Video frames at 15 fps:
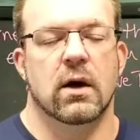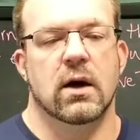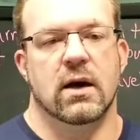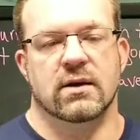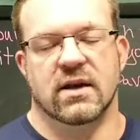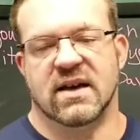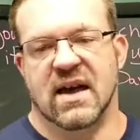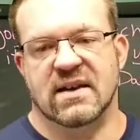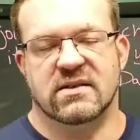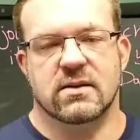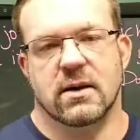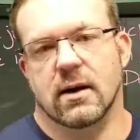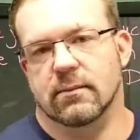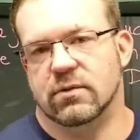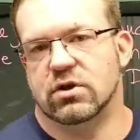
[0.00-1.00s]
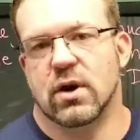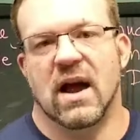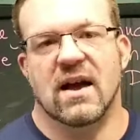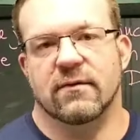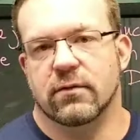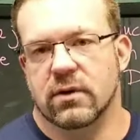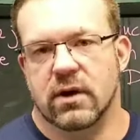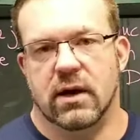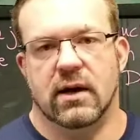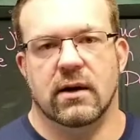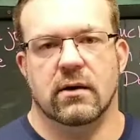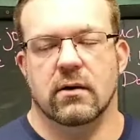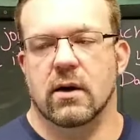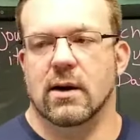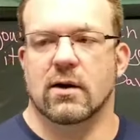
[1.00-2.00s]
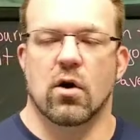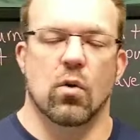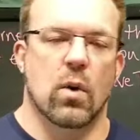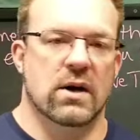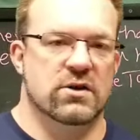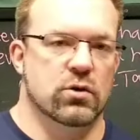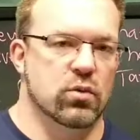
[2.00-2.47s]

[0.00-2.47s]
In the case that I'm traveling or I go watch